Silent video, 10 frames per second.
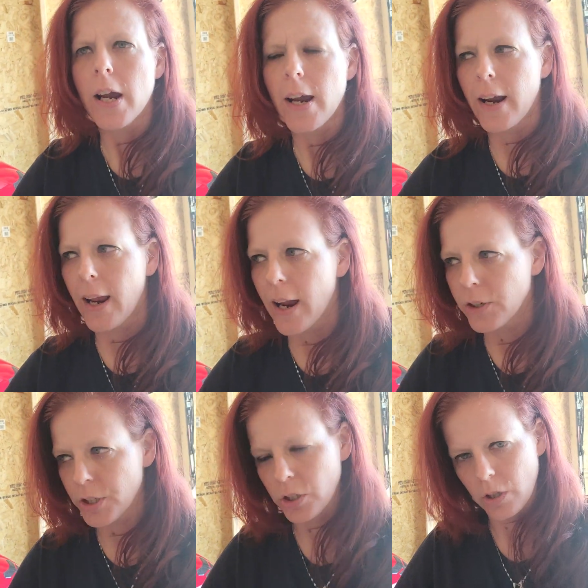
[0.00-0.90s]
I
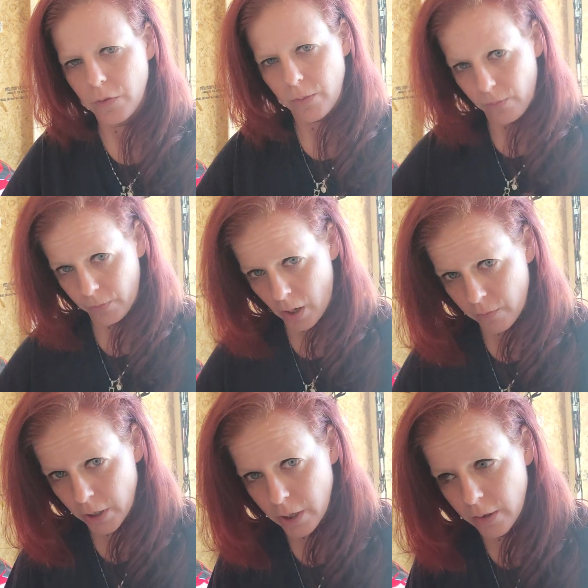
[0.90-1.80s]
actually do have a
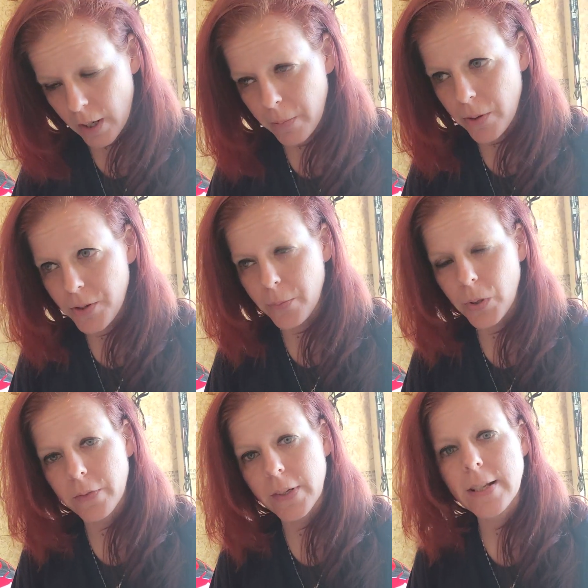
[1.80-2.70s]
video that I posted
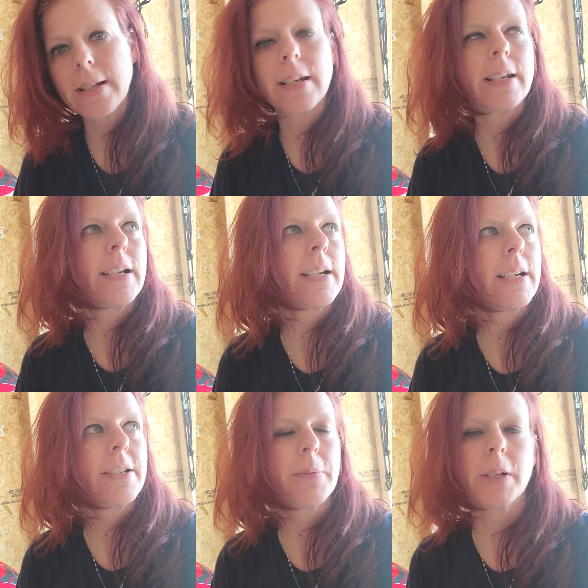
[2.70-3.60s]
previously.
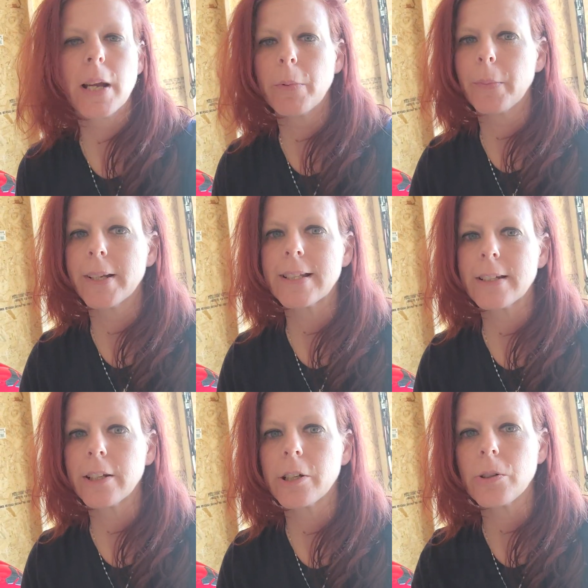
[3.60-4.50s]
It's been a couple months
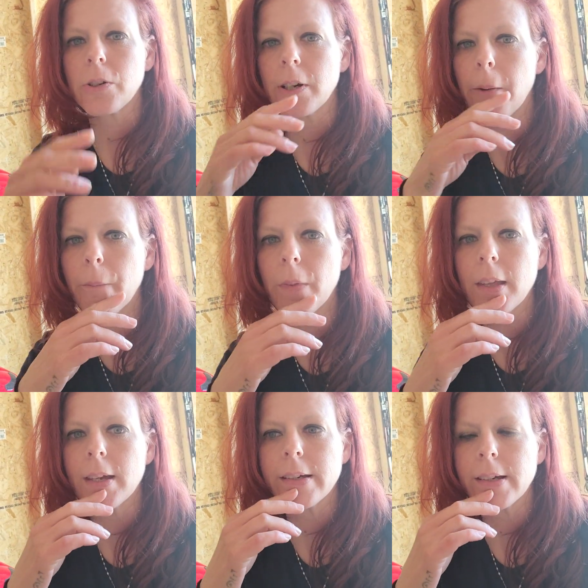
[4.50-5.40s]
ago,
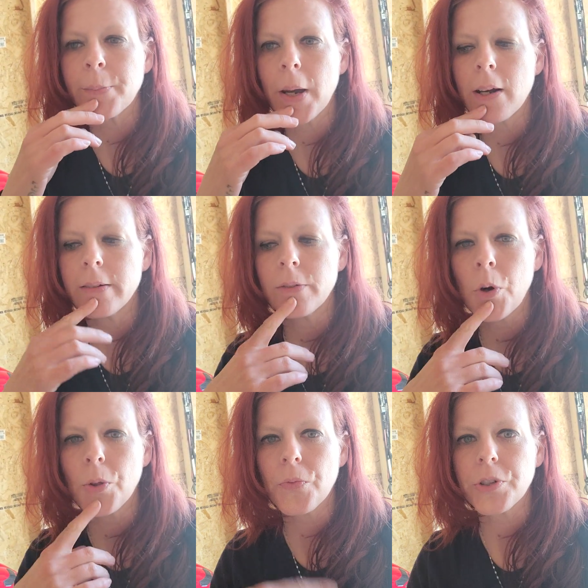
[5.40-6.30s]
about
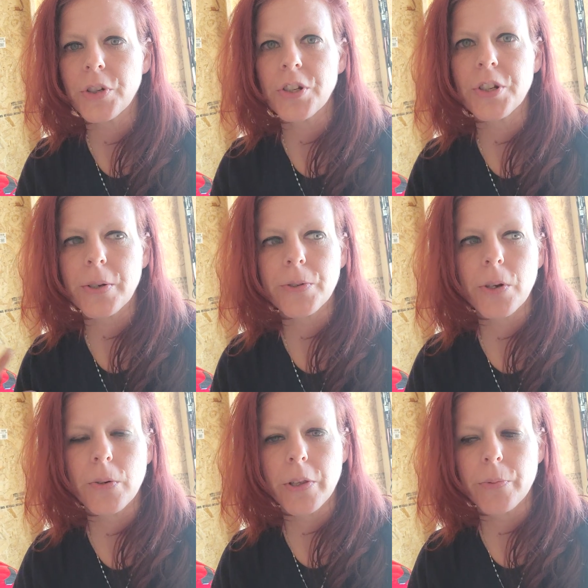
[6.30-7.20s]
all the frustrations I was
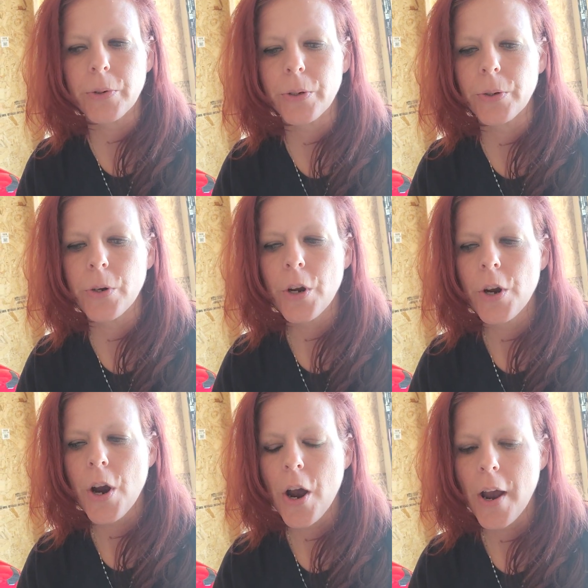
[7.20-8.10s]
going through
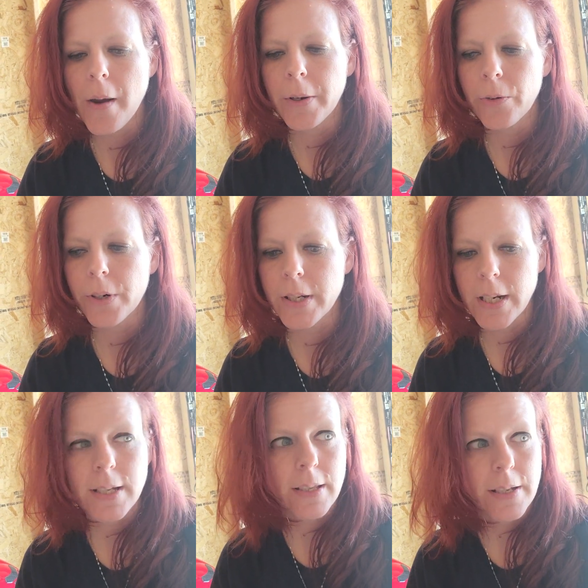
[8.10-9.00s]
in order to
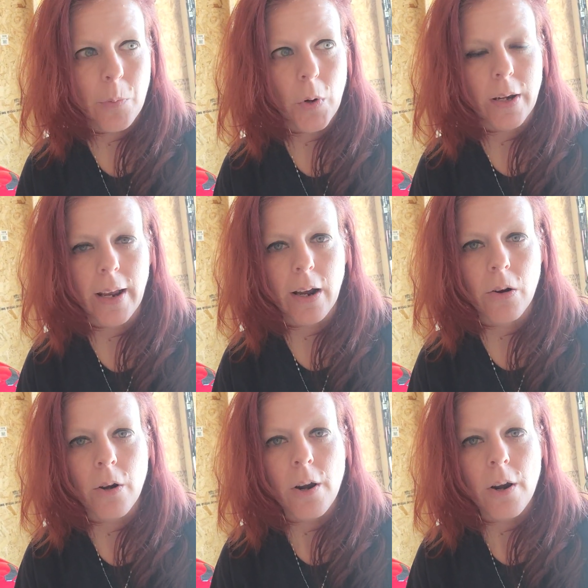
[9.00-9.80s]
get to this point now.